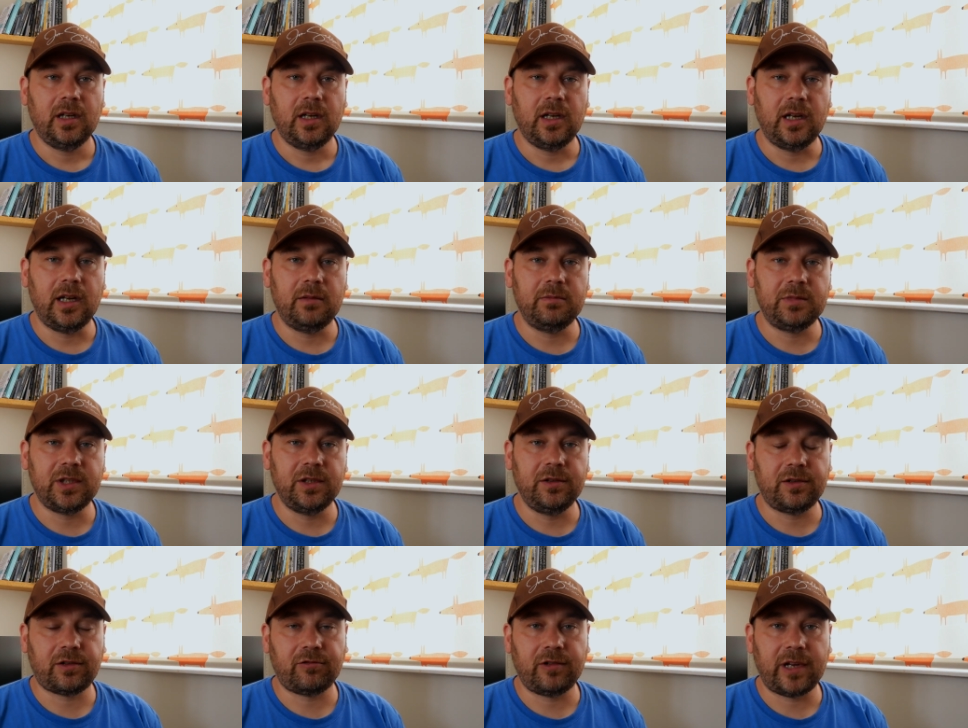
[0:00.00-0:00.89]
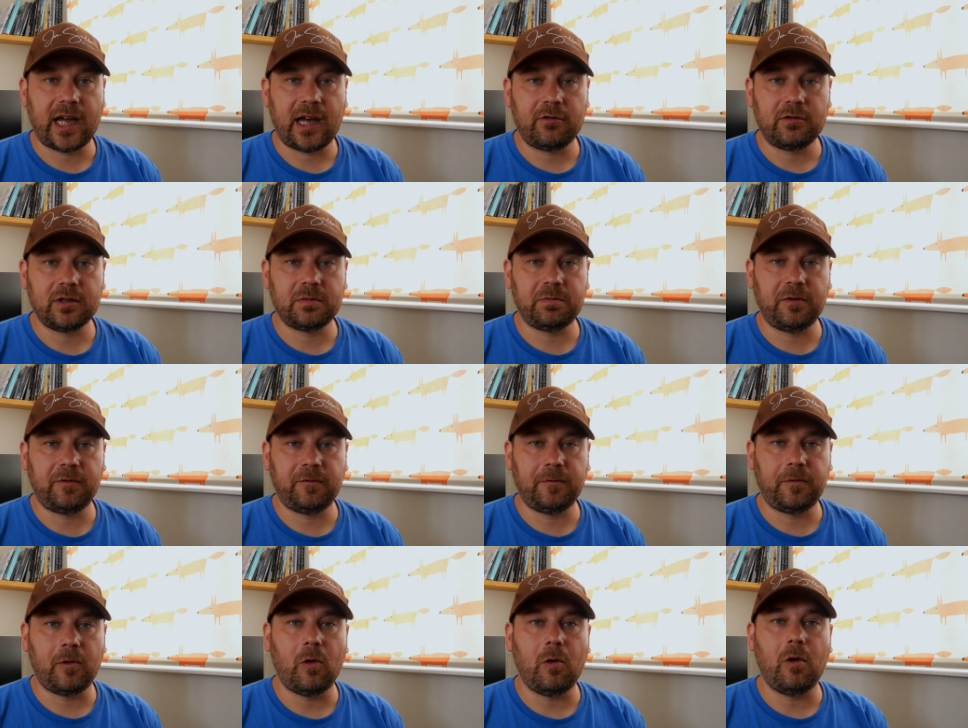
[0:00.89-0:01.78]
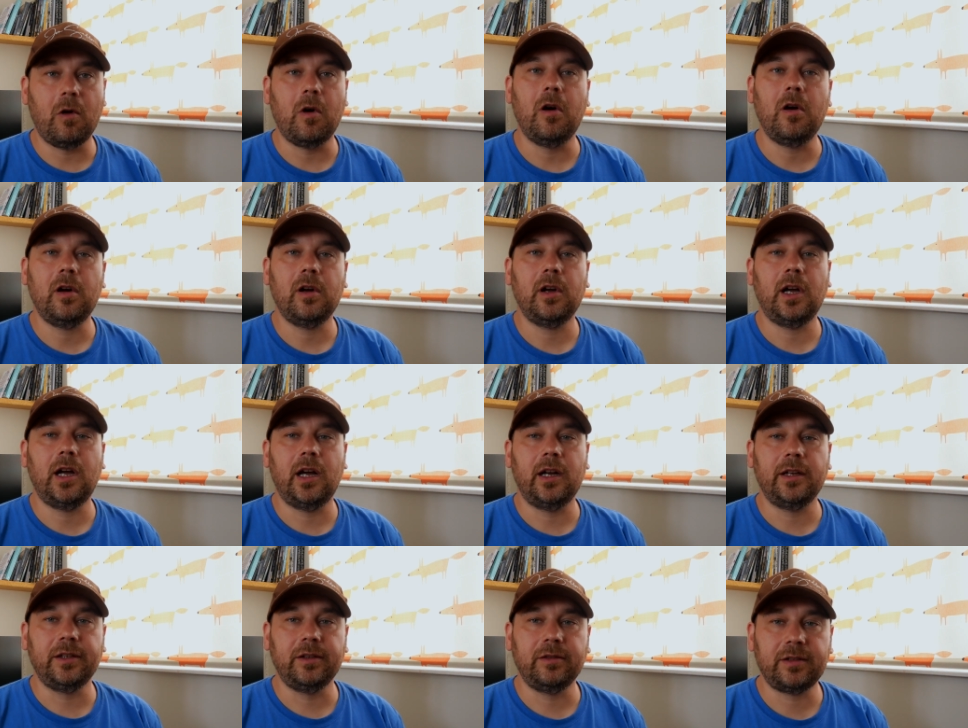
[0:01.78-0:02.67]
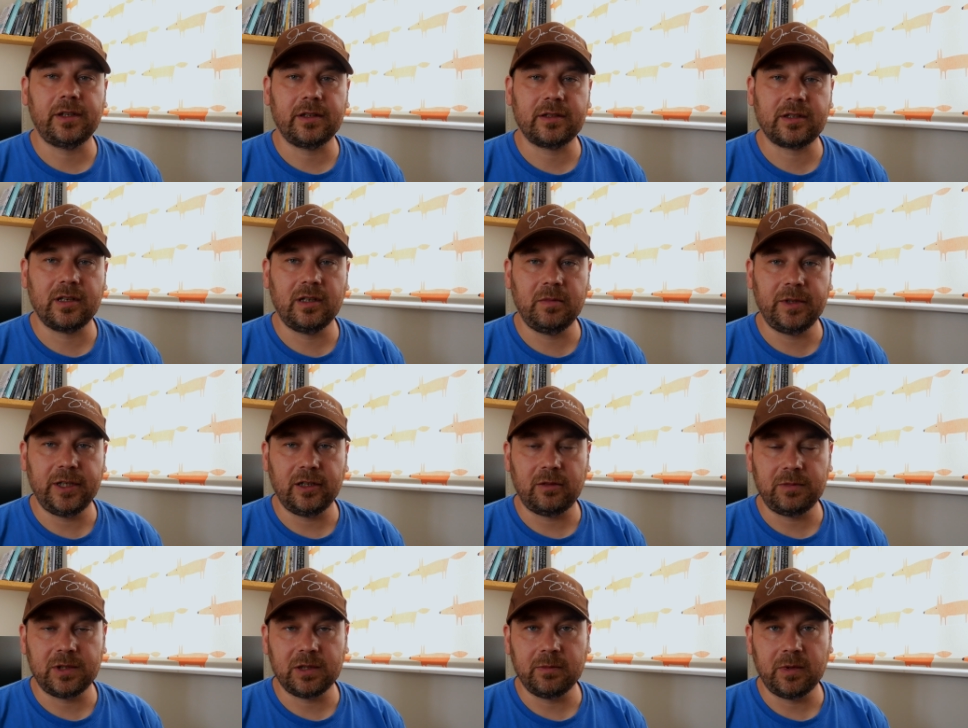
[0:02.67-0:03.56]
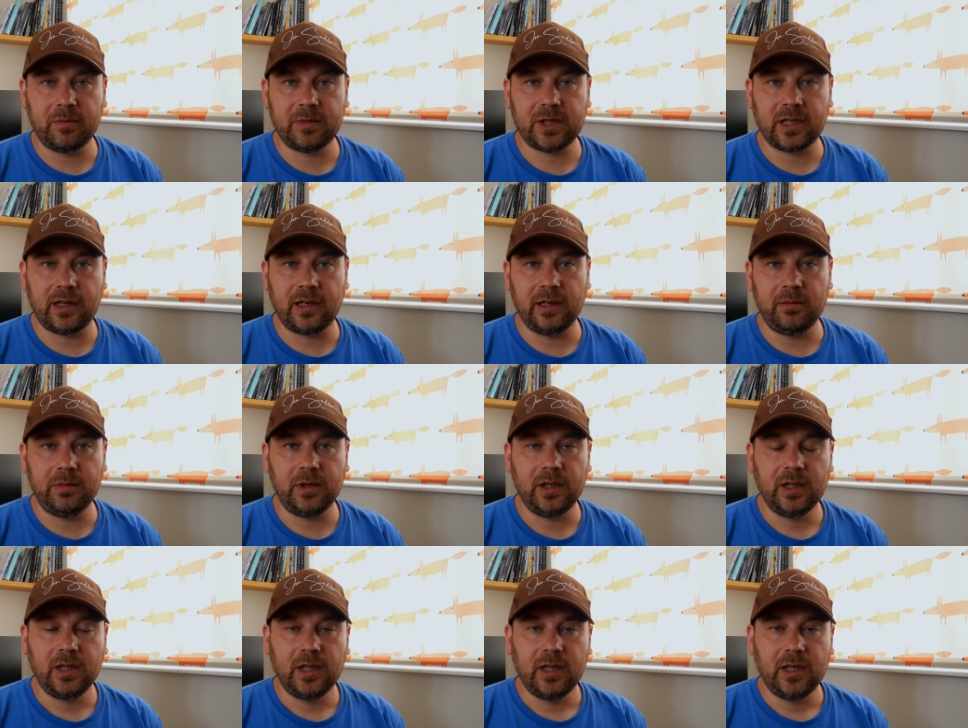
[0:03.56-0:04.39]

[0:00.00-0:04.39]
2 to 3 hours before you think is going to be the optimum time